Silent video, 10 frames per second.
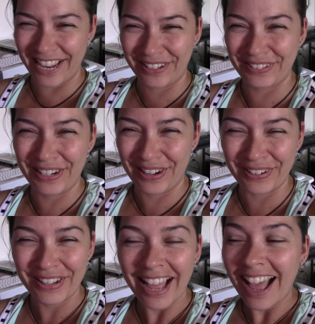I don't
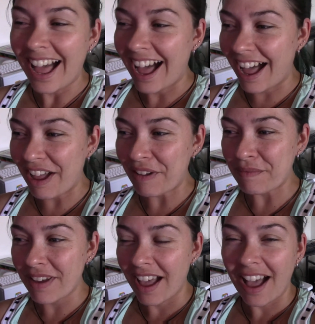know.
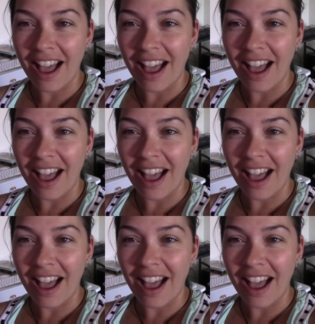Um,